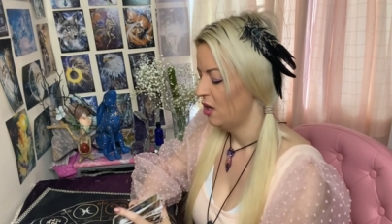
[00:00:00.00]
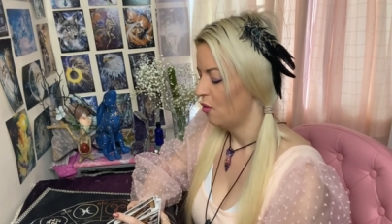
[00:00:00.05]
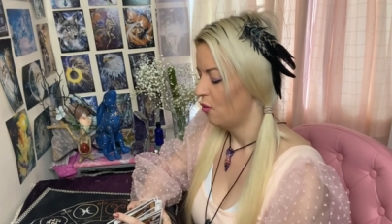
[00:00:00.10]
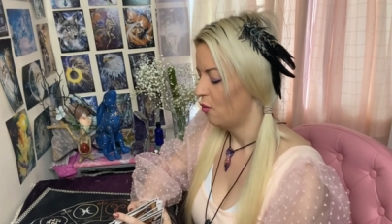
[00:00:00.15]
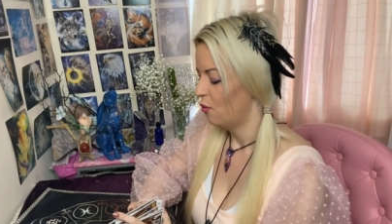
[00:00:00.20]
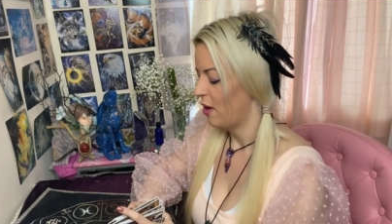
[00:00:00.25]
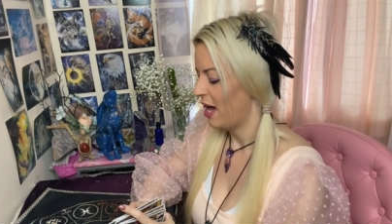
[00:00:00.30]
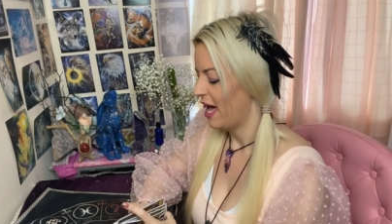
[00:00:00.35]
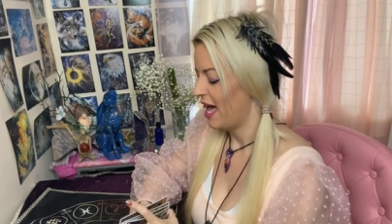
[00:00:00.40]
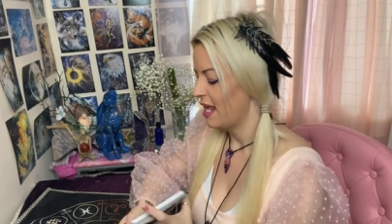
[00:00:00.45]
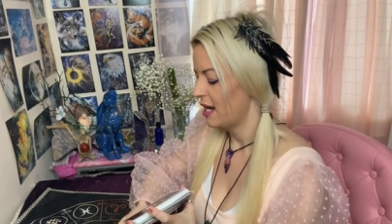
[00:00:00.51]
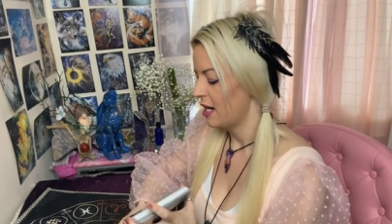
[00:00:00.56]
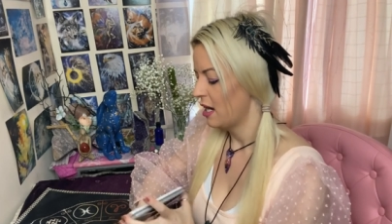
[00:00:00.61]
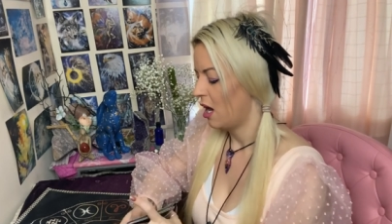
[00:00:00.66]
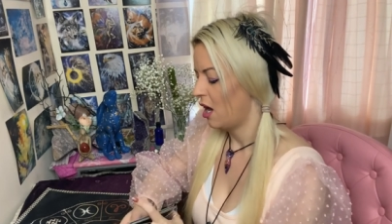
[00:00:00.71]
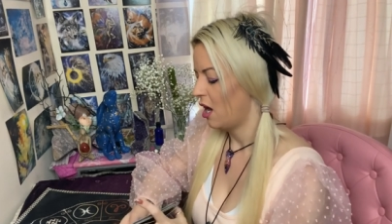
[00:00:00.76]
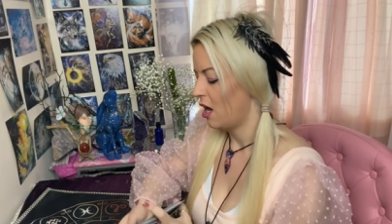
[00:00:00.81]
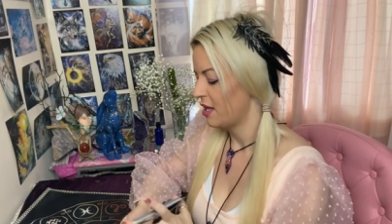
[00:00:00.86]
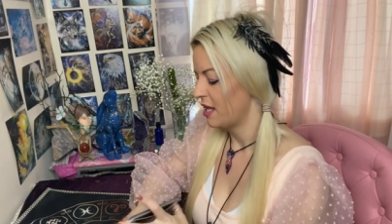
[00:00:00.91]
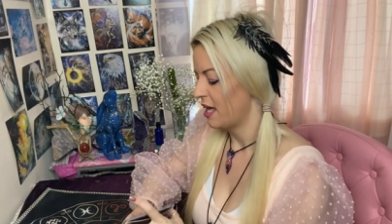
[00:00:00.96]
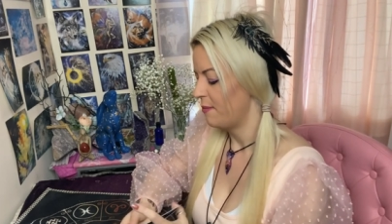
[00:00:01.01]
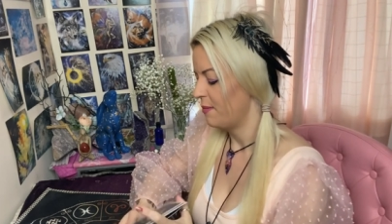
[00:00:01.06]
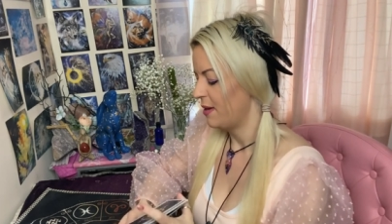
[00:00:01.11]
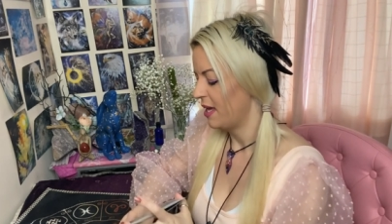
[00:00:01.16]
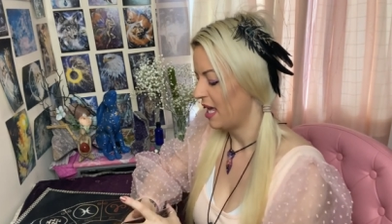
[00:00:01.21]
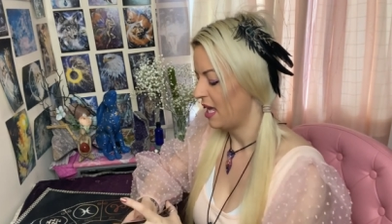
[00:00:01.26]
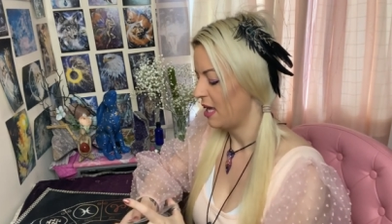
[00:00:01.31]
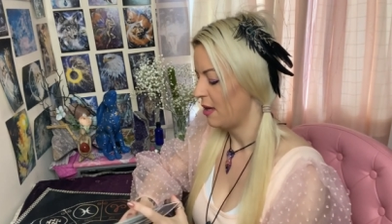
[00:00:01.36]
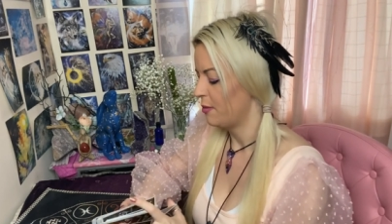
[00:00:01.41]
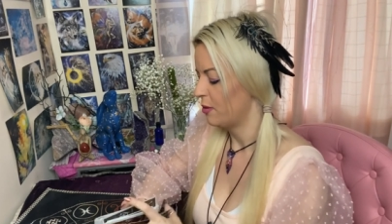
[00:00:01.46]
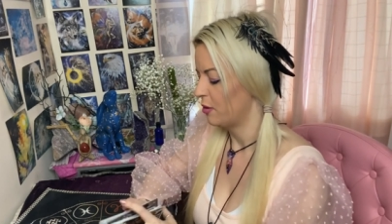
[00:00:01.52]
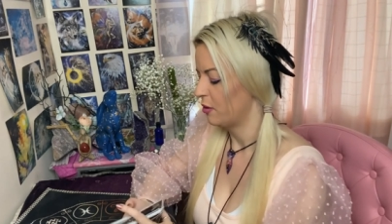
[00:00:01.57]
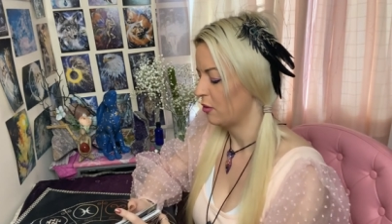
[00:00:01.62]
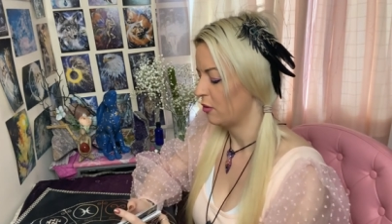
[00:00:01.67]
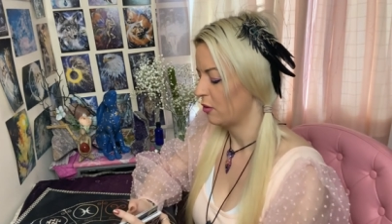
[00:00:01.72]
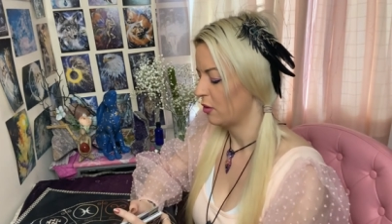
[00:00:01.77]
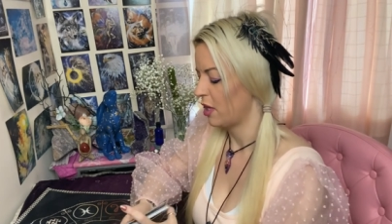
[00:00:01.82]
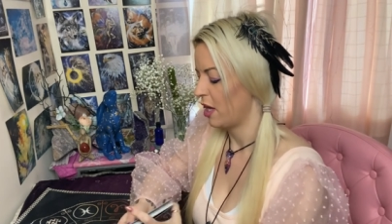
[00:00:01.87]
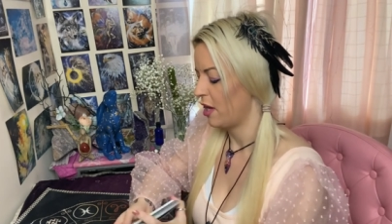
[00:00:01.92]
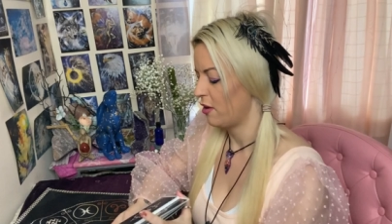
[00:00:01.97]
when are their
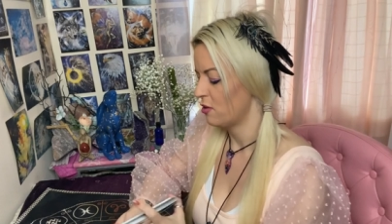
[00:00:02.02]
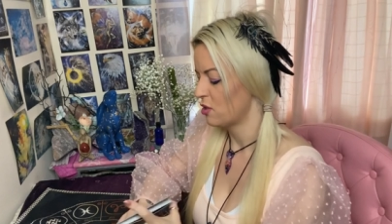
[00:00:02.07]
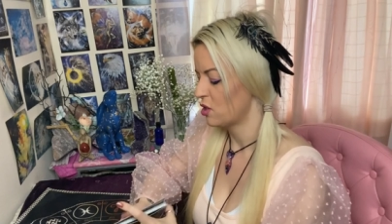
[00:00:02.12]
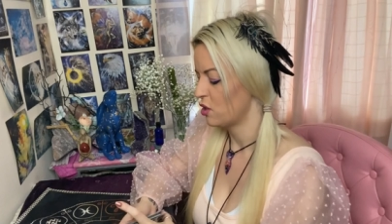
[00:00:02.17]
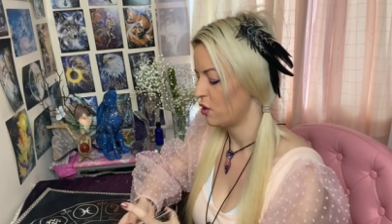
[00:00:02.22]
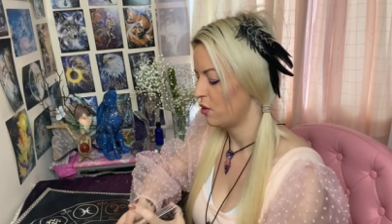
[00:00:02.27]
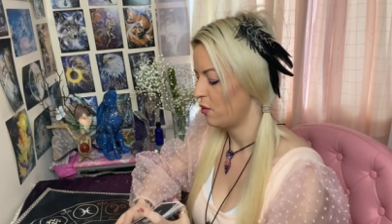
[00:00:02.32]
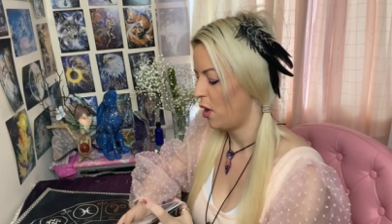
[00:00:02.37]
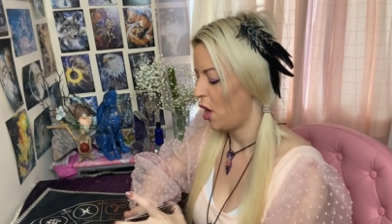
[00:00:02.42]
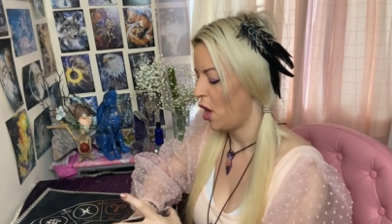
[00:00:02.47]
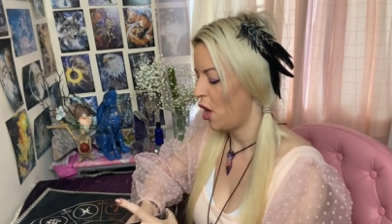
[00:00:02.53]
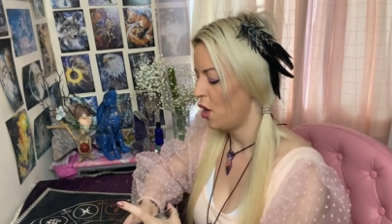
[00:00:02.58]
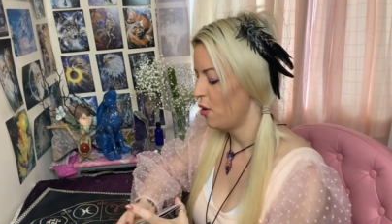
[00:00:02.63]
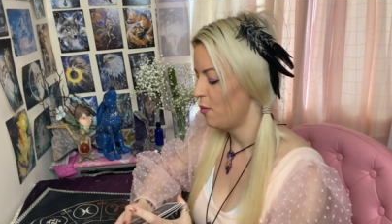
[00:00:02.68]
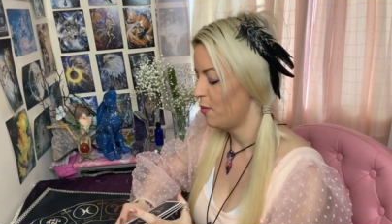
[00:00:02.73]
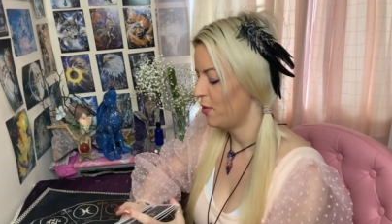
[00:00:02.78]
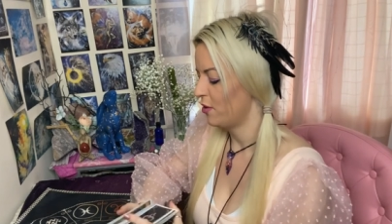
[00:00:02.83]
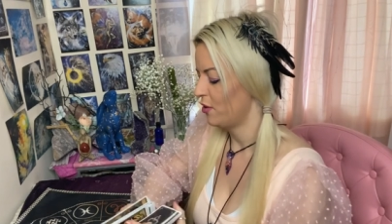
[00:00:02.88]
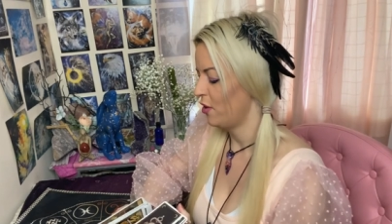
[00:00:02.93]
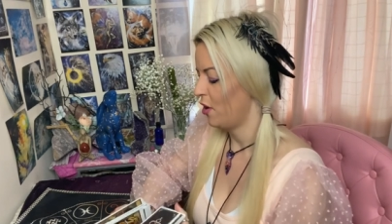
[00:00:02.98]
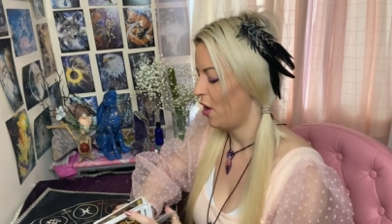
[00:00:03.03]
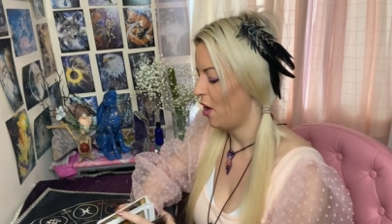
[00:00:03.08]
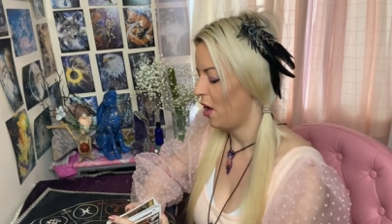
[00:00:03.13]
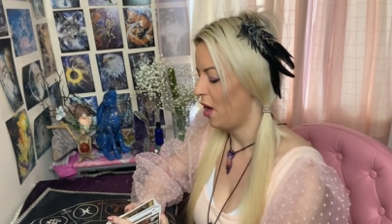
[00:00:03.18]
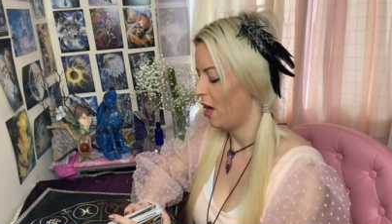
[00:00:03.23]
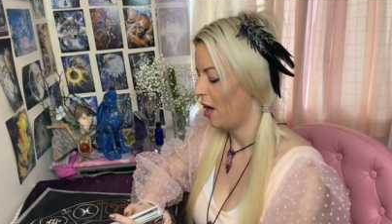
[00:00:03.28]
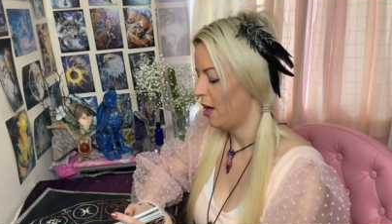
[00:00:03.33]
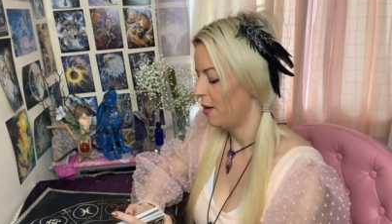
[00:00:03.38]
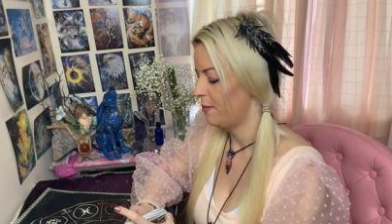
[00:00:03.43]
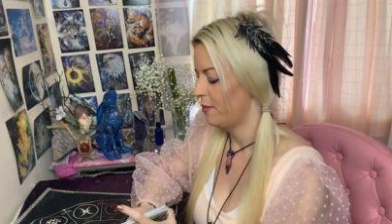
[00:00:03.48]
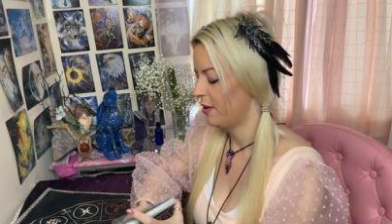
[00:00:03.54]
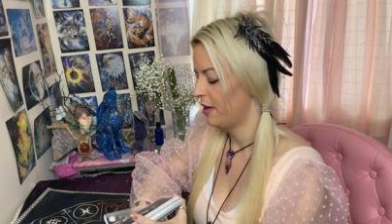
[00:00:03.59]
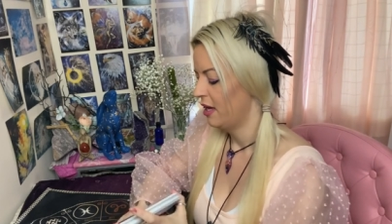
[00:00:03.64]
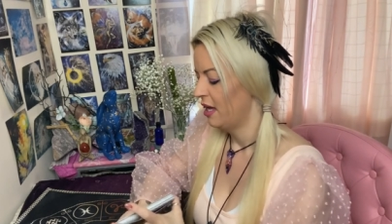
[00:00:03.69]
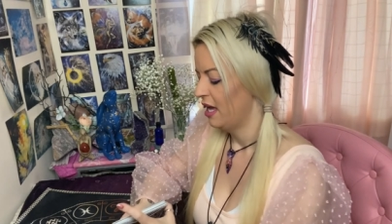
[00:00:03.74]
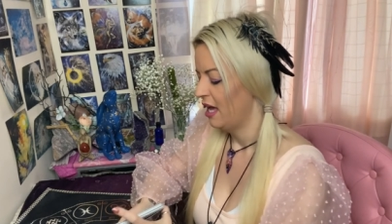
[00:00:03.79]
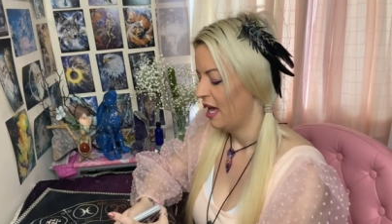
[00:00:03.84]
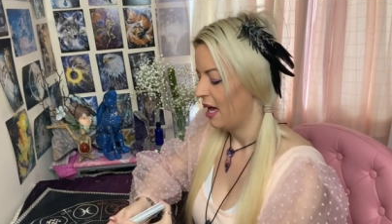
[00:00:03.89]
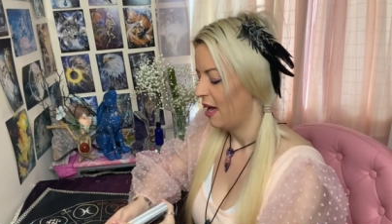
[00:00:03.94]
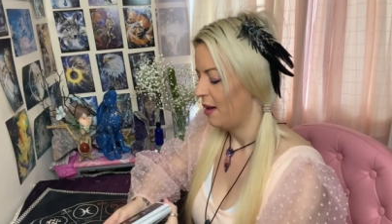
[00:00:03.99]
people going to open up
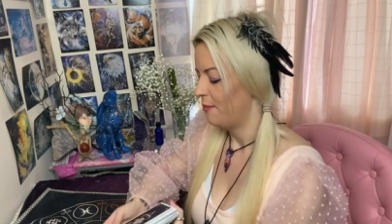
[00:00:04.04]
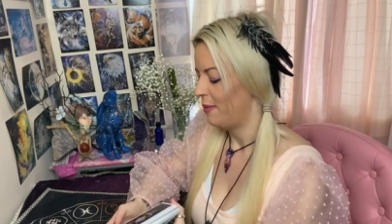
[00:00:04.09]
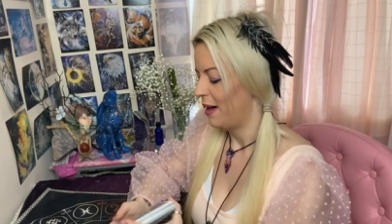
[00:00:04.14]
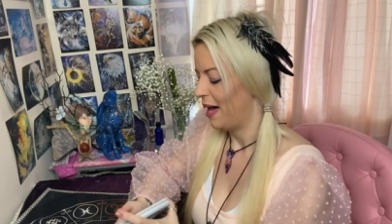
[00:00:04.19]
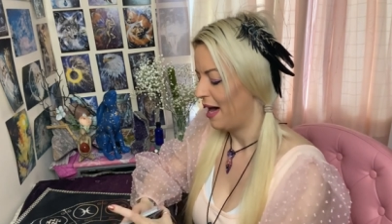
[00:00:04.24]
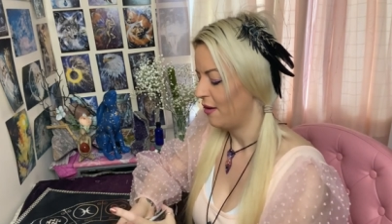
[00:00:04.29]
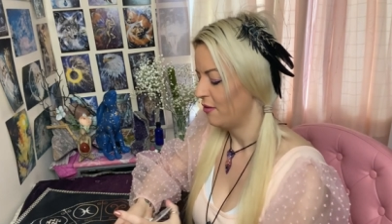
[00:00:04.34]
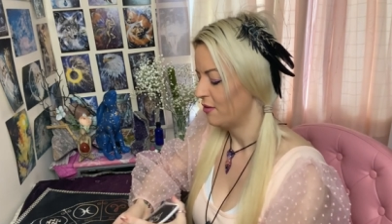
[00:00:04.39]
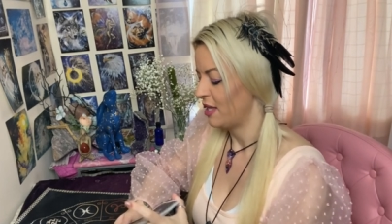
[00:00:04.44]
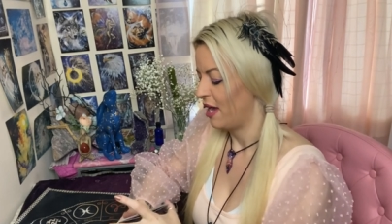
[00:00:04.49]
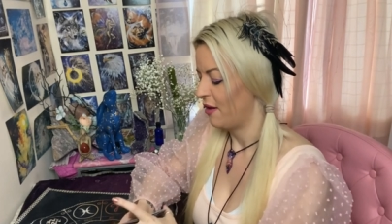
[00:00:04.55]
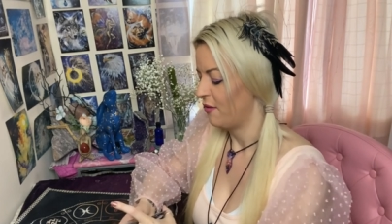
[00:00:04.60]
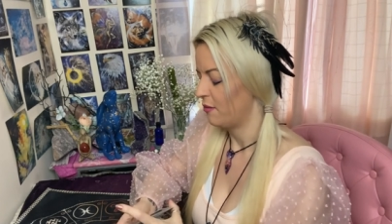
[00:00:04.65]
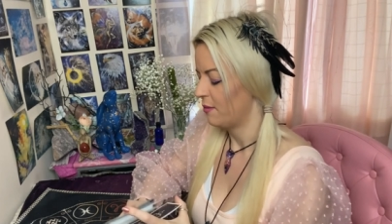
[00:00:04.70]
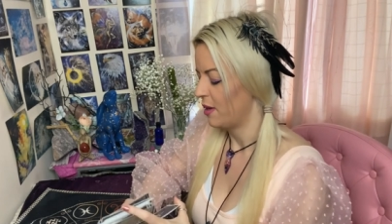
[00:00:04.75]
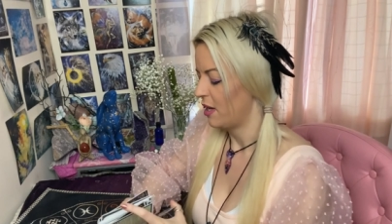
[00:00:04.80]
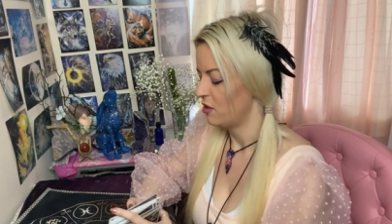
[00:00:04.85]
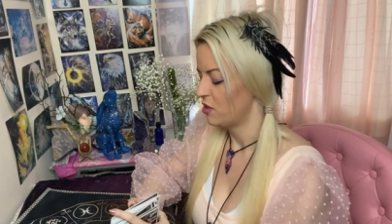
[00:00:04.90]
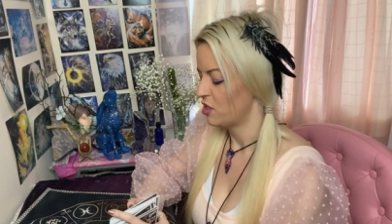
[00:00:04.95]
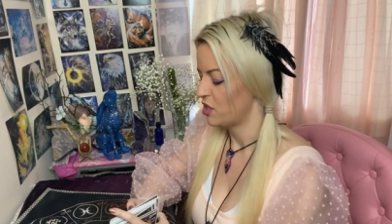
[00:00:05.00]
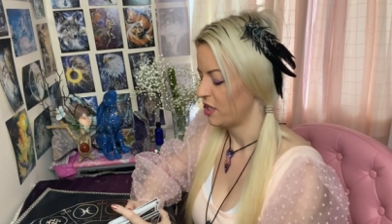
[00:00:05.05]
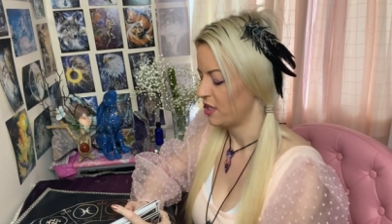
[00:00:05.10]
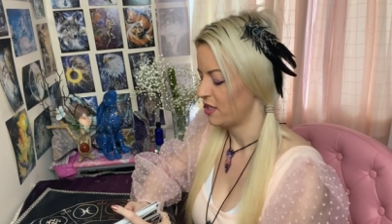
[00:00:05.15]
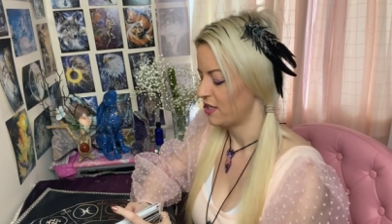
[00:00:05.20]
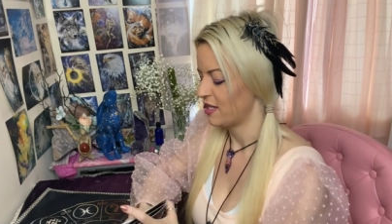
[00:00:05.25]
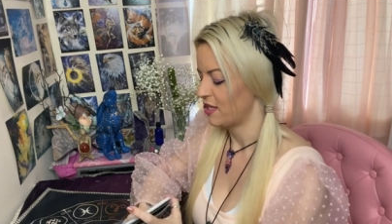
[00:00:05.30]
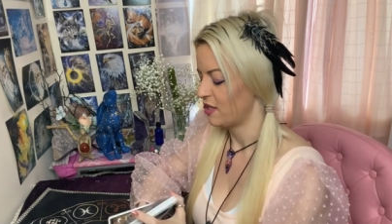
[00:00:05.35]
about their emotions?